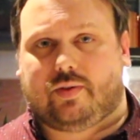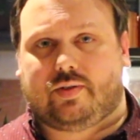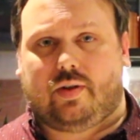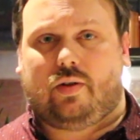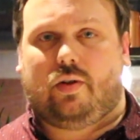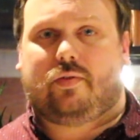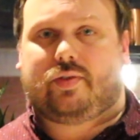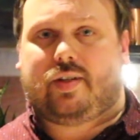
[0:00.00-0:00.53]
So
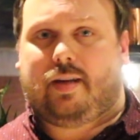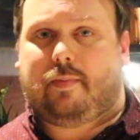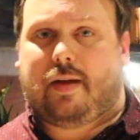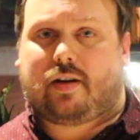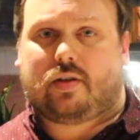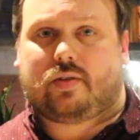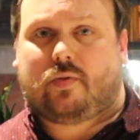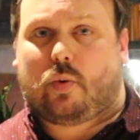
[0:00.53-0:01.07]
you've seen
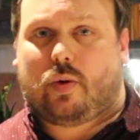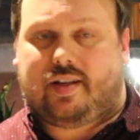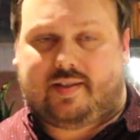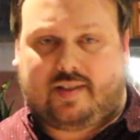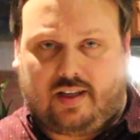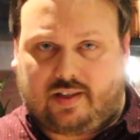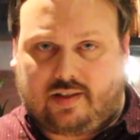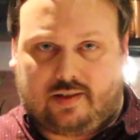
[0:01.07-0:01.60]
Maker's
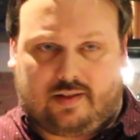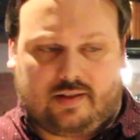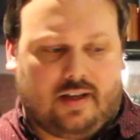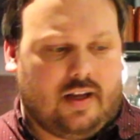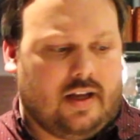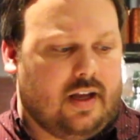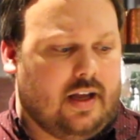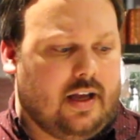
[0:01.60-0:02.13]
46,
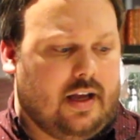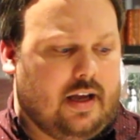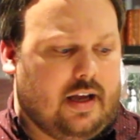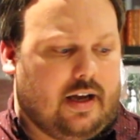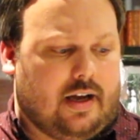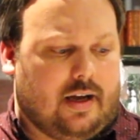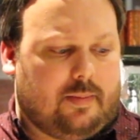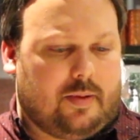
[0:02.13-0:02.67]

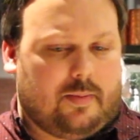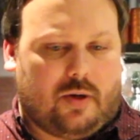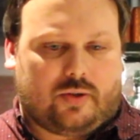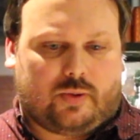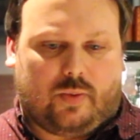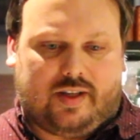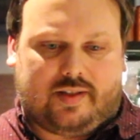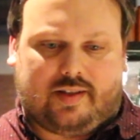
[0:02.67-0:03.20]
but
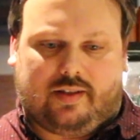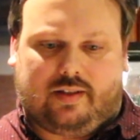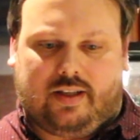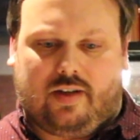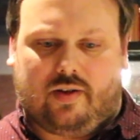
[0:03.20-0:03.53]
most recently